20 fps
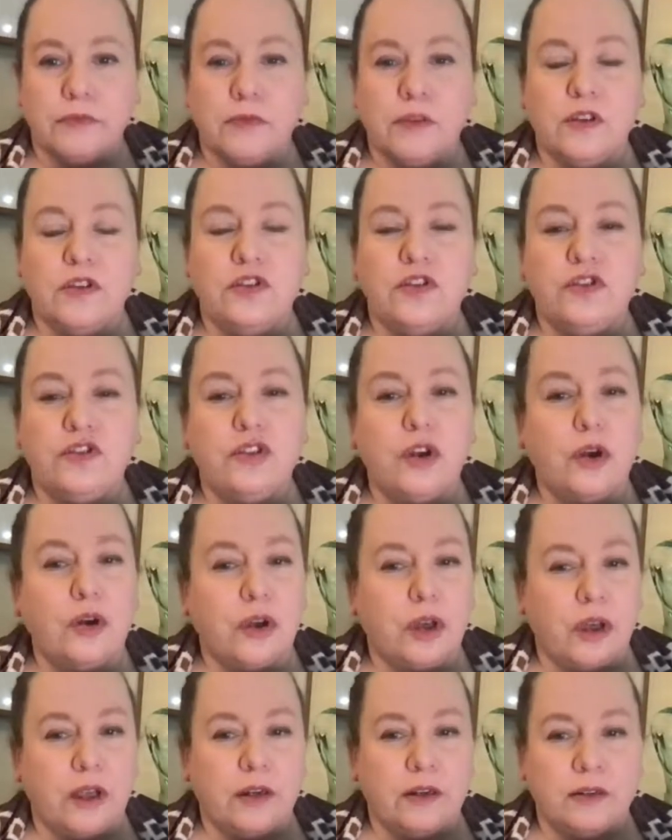So
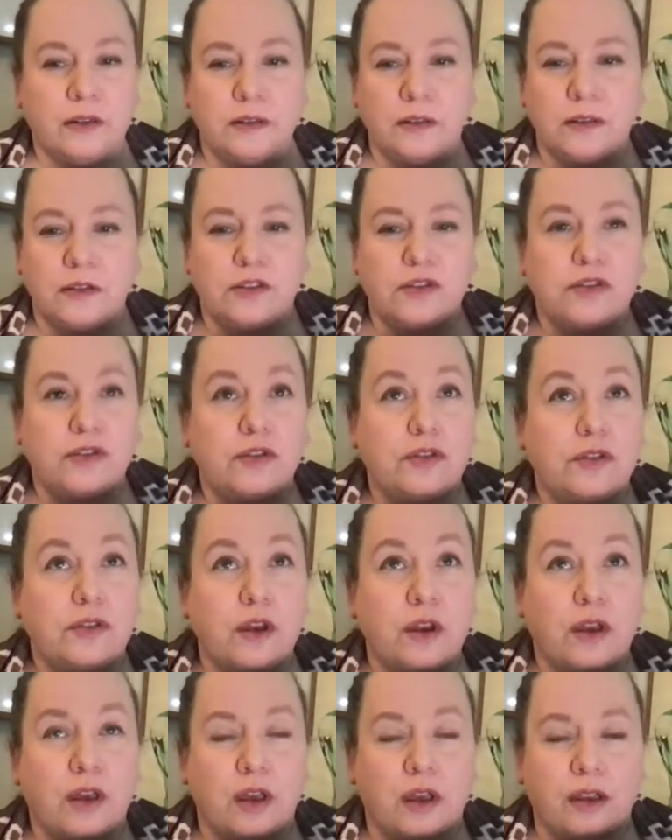good. So
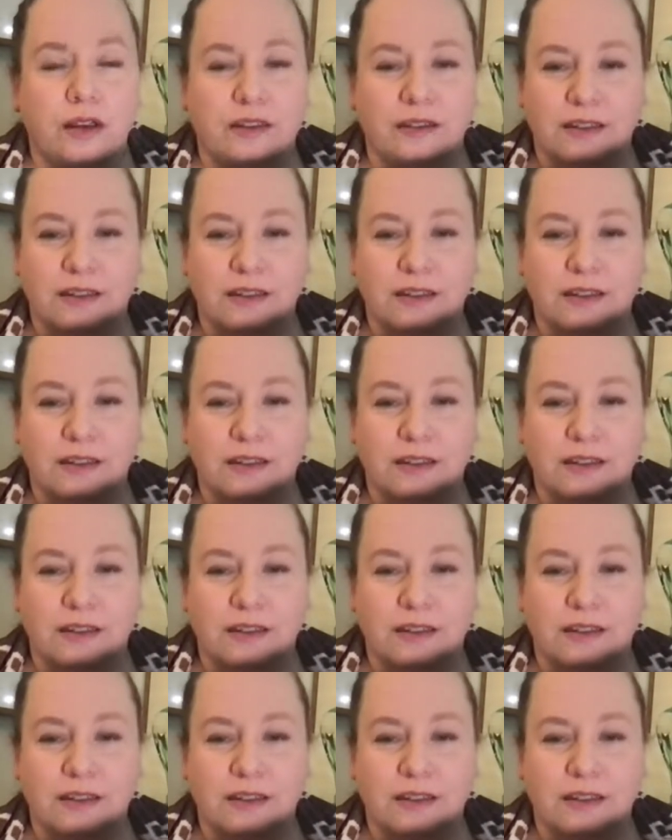good.